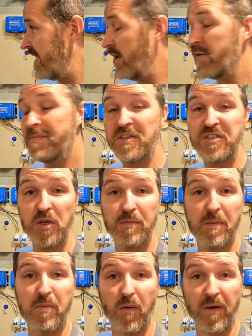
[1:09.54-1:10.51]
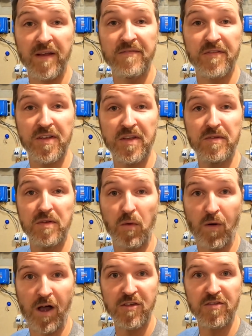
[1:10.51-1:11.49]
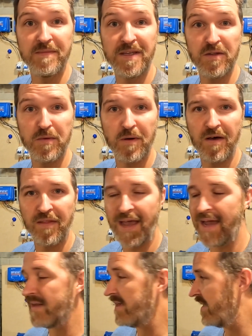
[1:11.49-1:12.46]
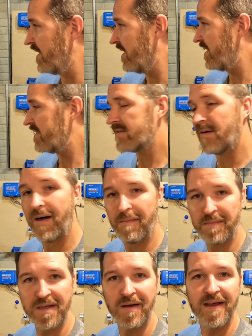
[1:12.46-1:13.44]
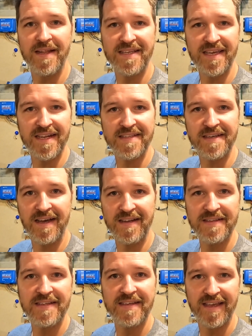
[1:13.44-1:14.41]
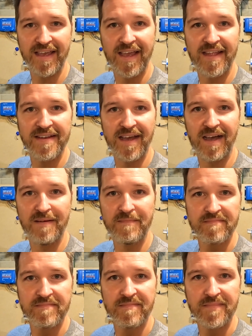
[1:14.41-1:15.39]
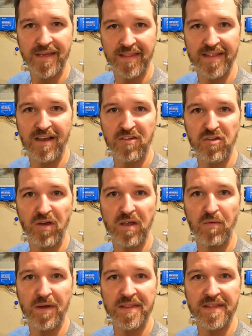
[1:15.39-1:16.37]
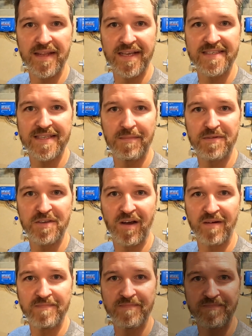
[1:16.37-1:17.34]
it would be super boring for you to watch me do all that. So I'm going to go ahead and get it done and, uh, and then I'll show you what the next steps are.